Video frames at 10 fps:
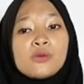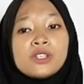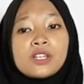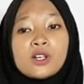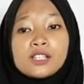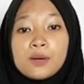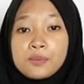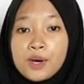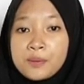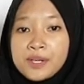Without
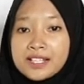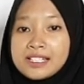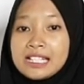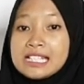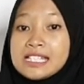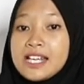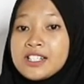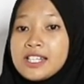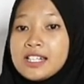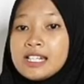appropriately
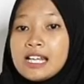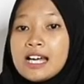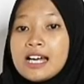charging